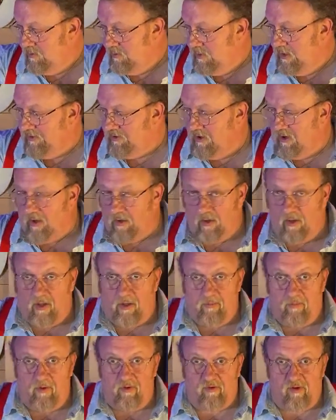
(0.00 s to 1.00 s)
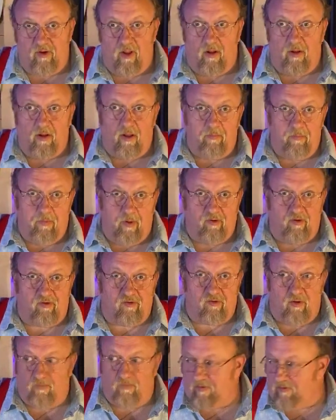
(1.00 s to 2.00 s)
it's an online it's an online music
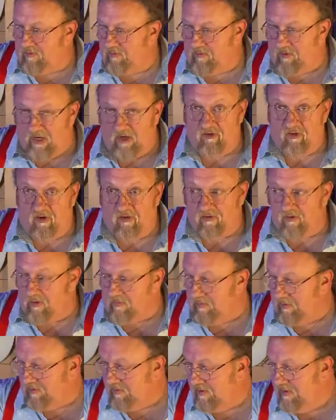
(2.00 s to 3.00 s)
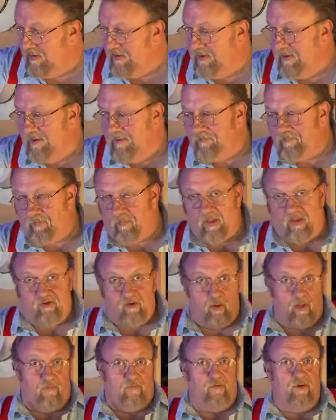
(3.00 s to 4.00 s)
service teaching service. It's
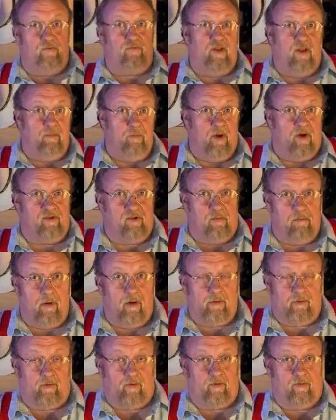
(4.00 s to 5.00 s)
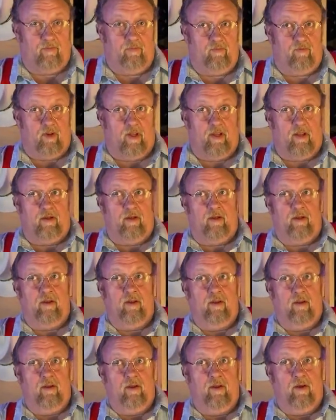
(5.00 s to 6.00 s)
only fifteen bucks a month, and
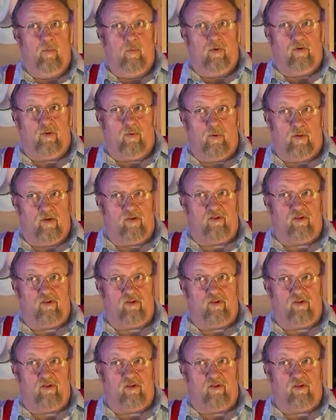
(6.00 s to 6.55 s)
we're we're gonna